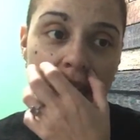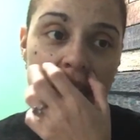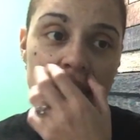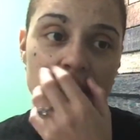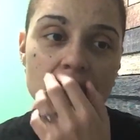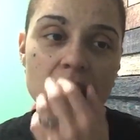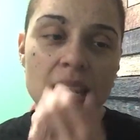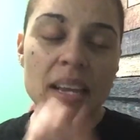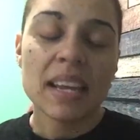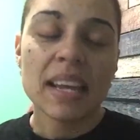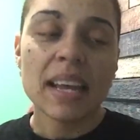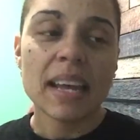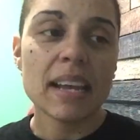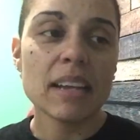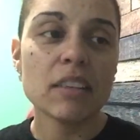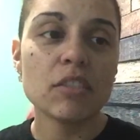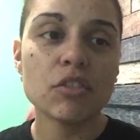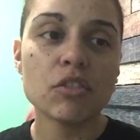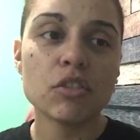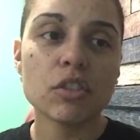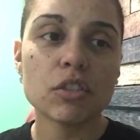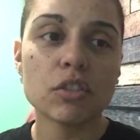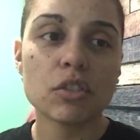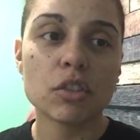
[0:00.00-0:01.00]
Like,
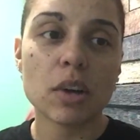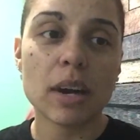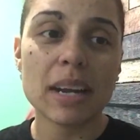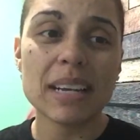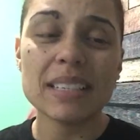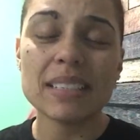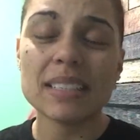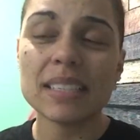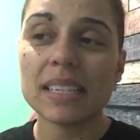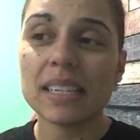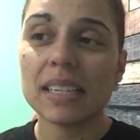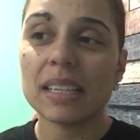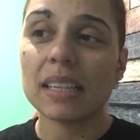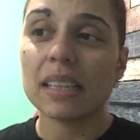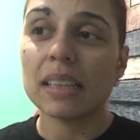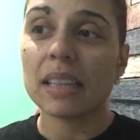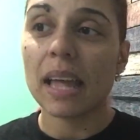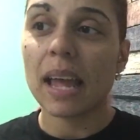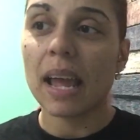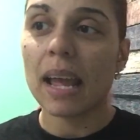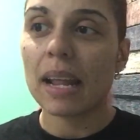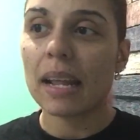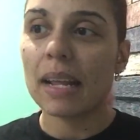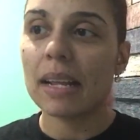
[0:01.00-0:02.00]
it's just crazy
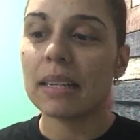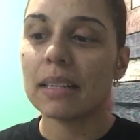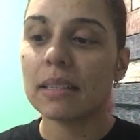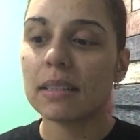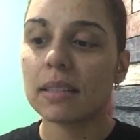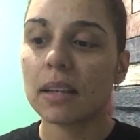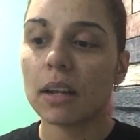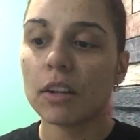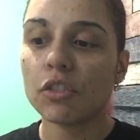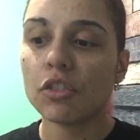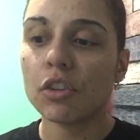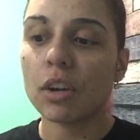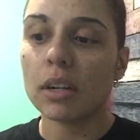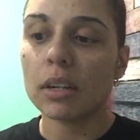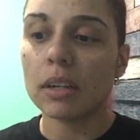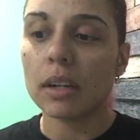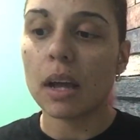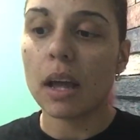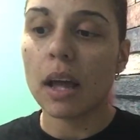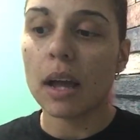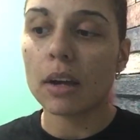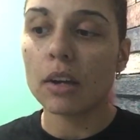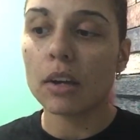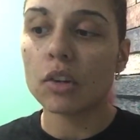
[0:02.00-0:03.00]
that it's such
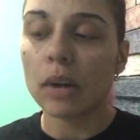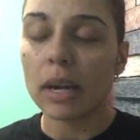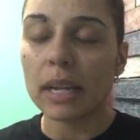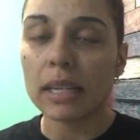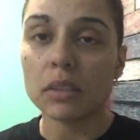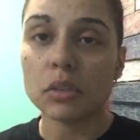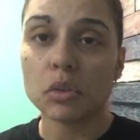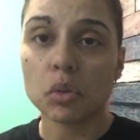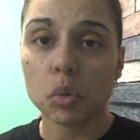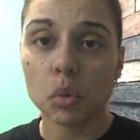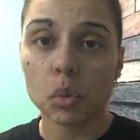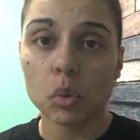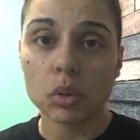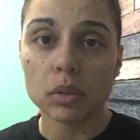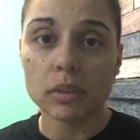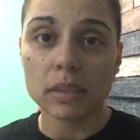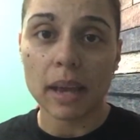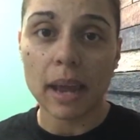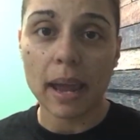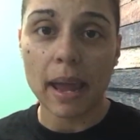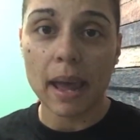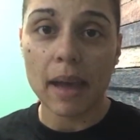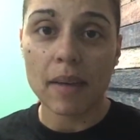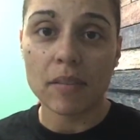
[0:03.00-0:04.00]
a great tool
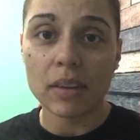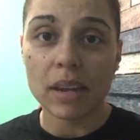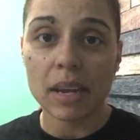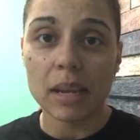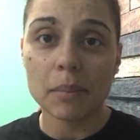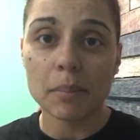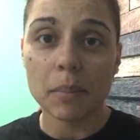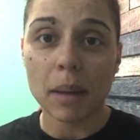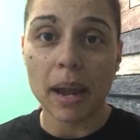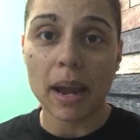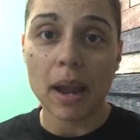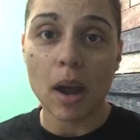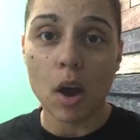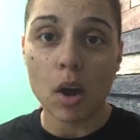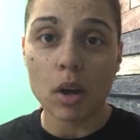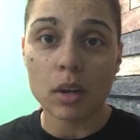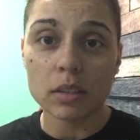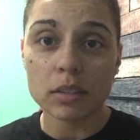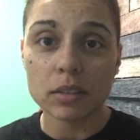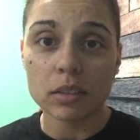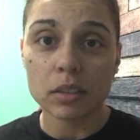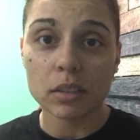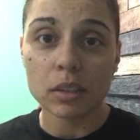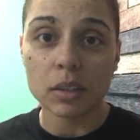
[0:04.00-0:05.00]
to have in my
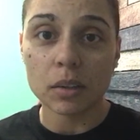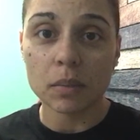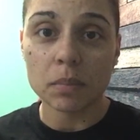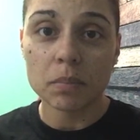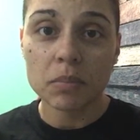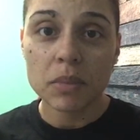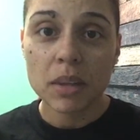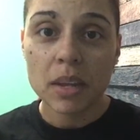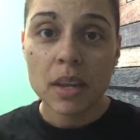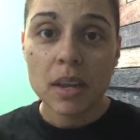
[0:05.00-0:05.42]
arsenal.